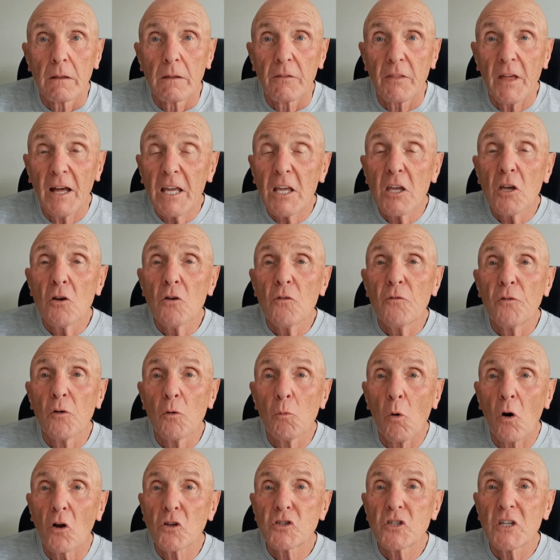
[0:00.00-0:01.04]
Thank you for
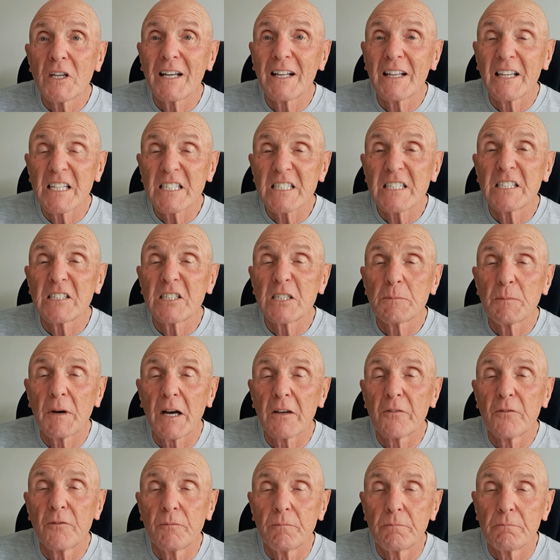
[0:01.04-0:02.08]
watching and listening to
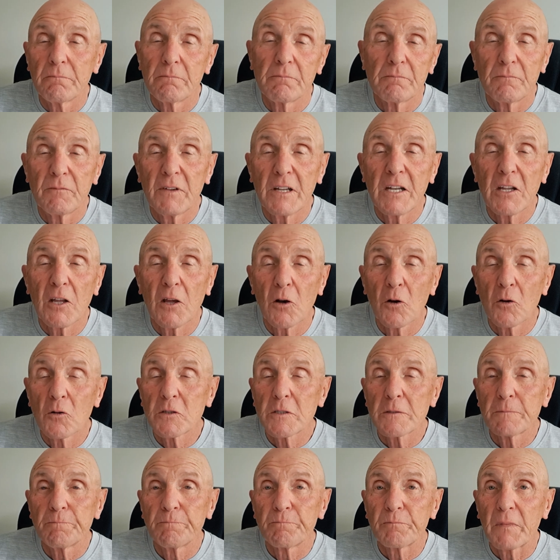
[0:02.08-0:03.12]
my
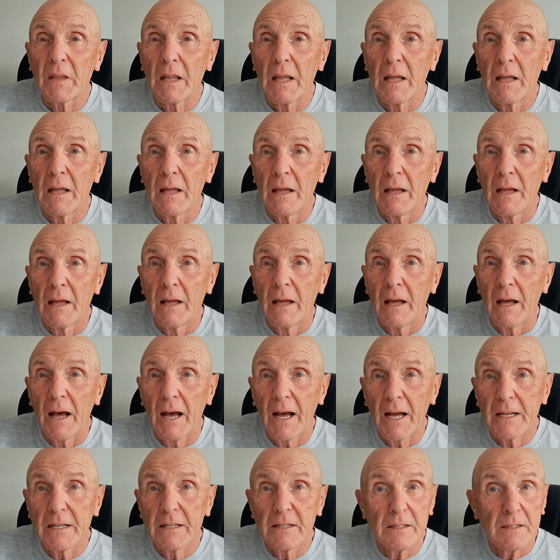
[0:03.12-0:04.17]
videos,
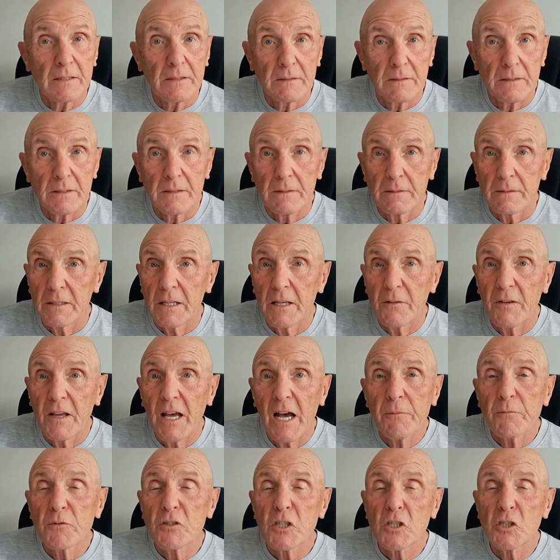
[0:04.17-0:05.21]
and if you
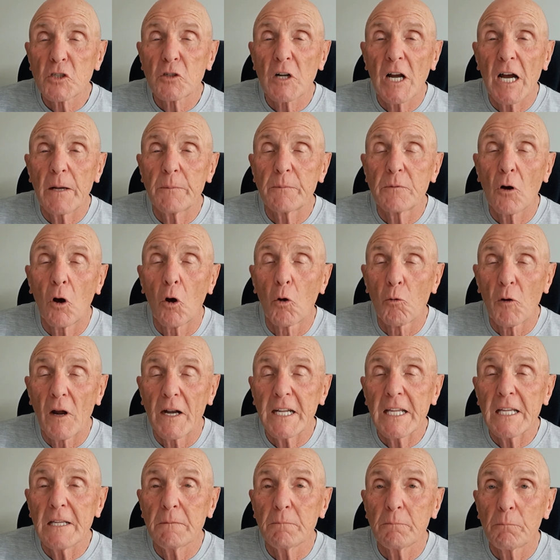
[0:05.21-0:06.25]
haven't subscribed
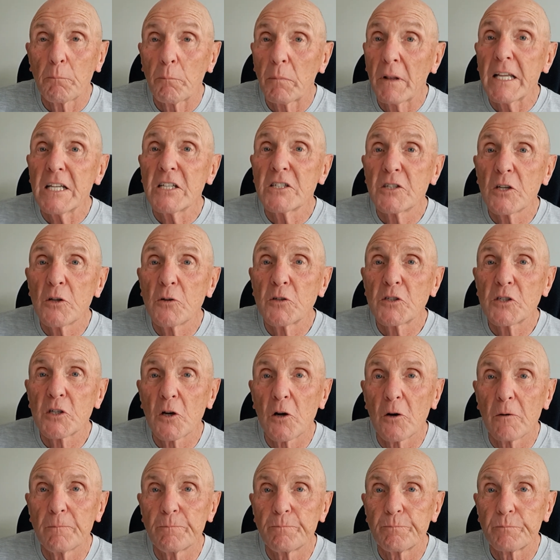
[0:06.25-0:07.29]
already, please do
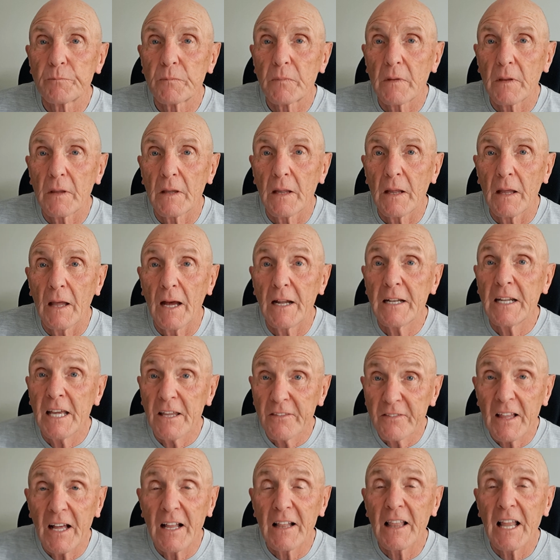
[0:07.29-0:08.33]
so and
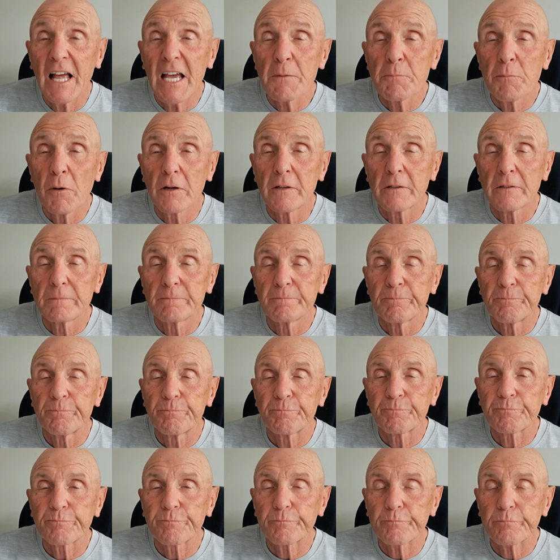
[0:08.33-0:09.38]
hit that like button,
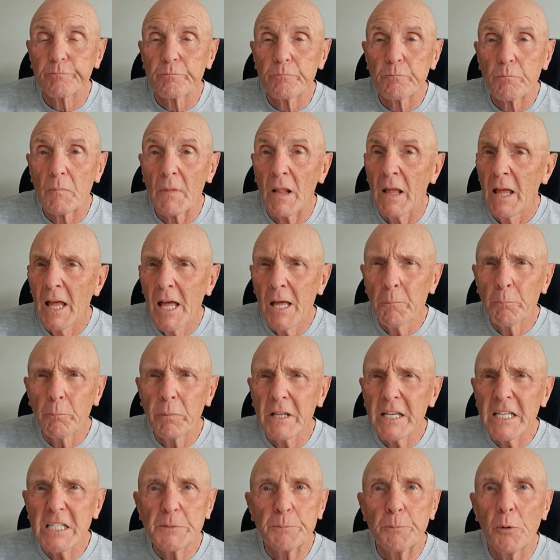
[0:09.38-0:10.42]
and
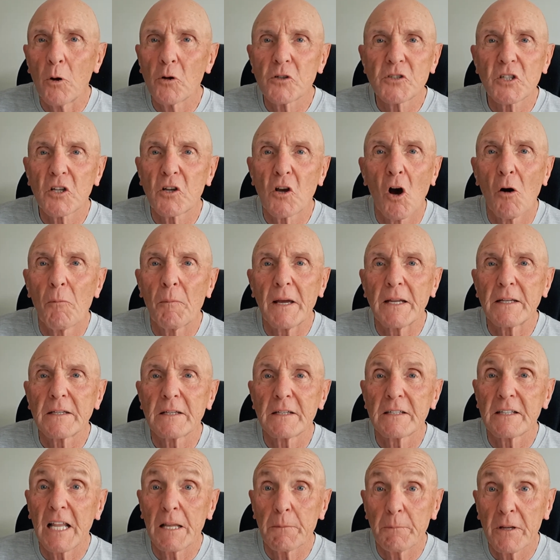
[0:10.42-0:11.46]
please post a comment
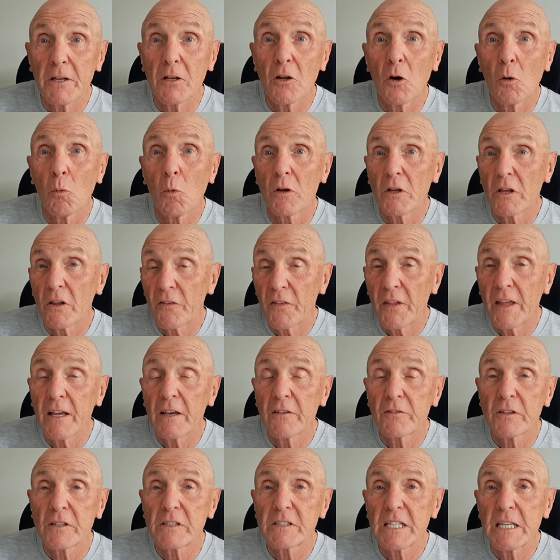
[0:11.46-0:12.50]
and let me know what you think
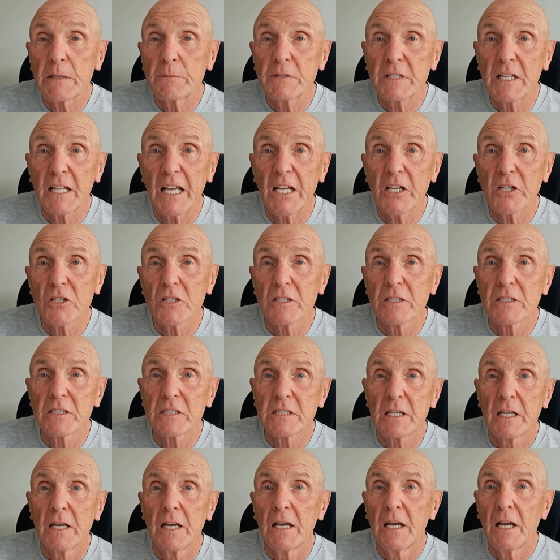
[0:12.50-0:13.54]
of the team
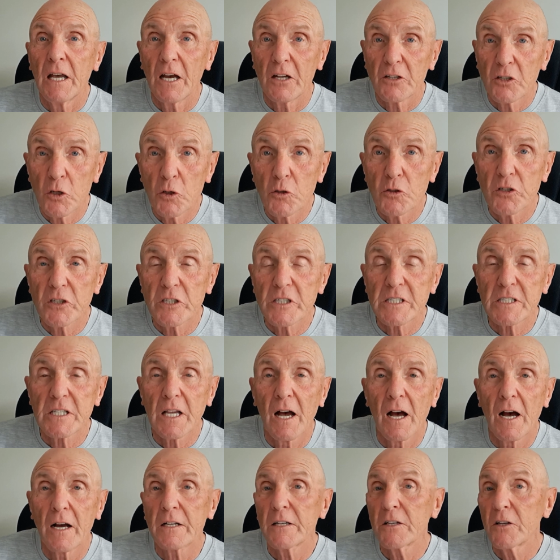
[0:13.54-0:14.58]
selections and who should
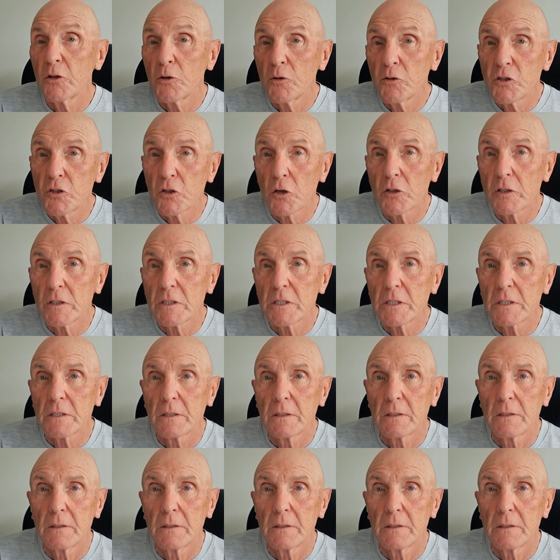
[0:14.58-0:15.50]
start and who shouldn't.